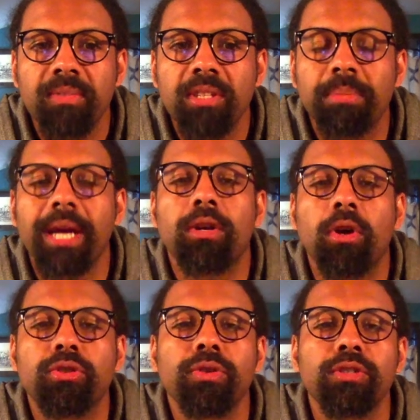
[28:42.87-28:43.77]
Black
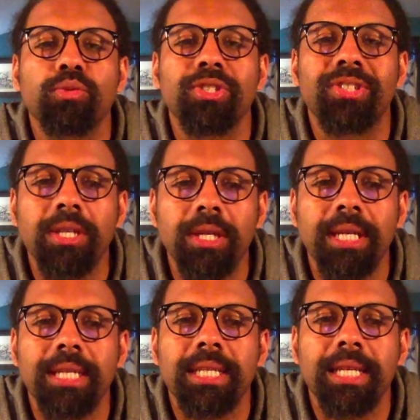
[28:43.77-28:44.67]
culture is
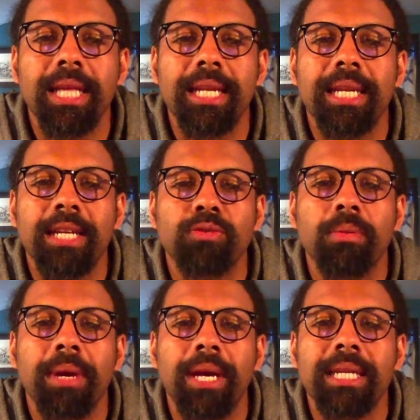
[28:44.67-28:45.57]
resilient in that it has
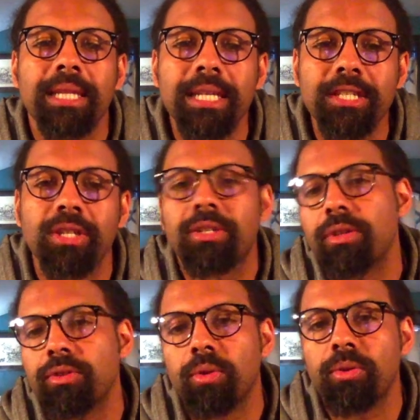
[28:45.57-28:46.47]
remained allegiant to
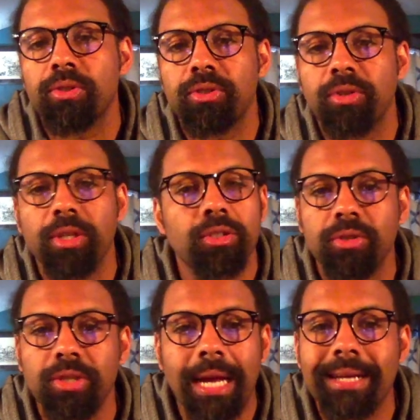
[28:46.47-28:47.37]
those older traditional
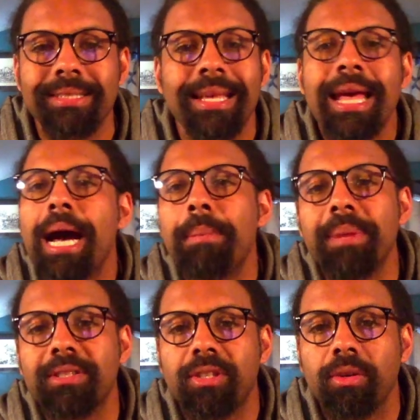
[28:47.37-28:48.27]
styles
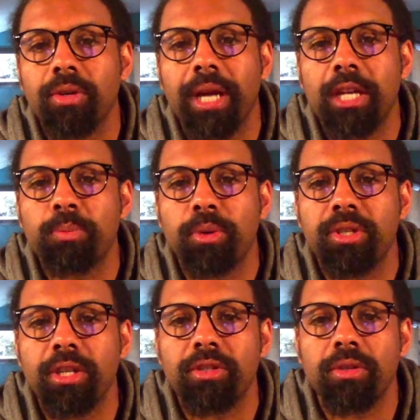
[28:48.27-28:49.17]
amidst the
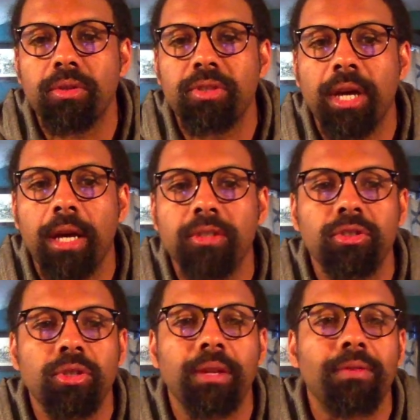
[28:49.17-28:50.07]
exploitation of those styles,
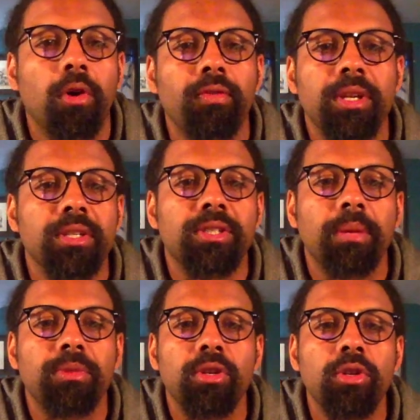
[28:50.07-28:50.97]
so that evolving into
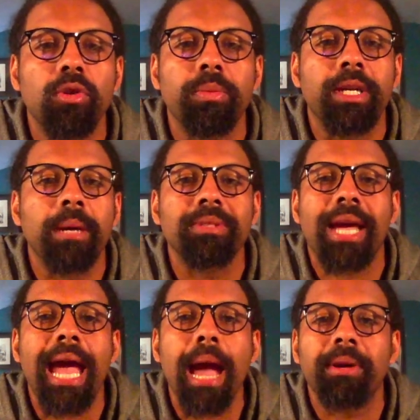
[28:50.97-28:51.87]
something new becomes a
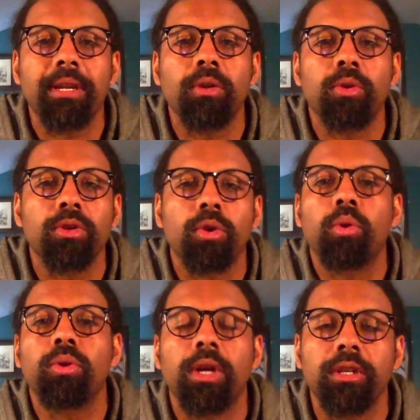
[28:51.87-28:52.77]
habit in order to
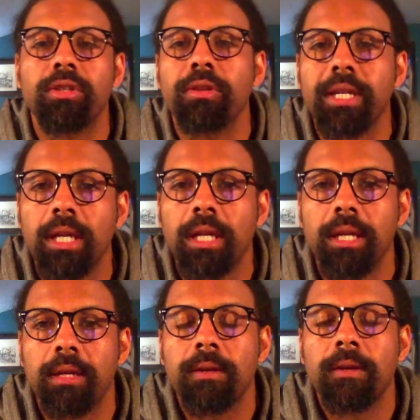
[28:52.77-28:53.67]
hold on to your identity.